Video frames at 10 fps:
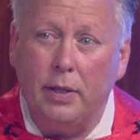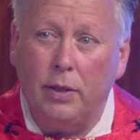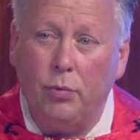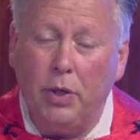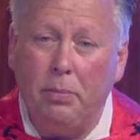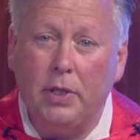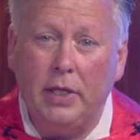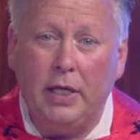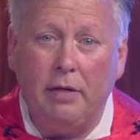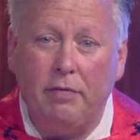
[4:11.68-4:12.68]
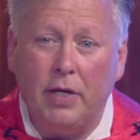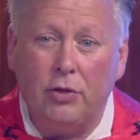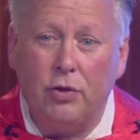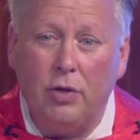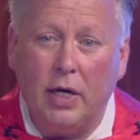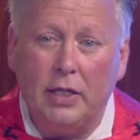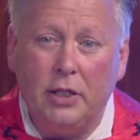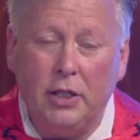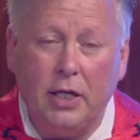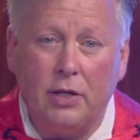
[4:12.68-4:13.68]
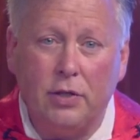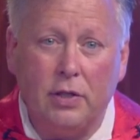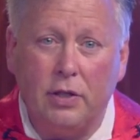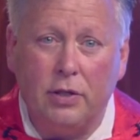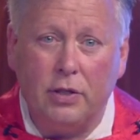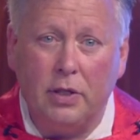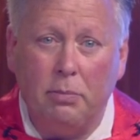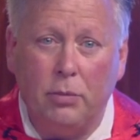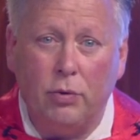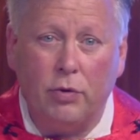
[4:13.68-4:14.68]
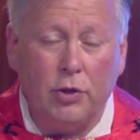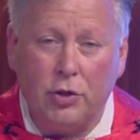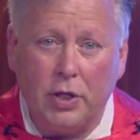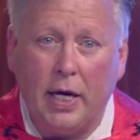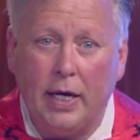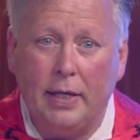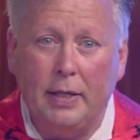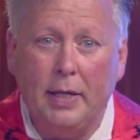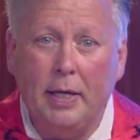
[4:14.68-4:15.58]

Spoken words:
that we believe that's not just a symbol or a sign,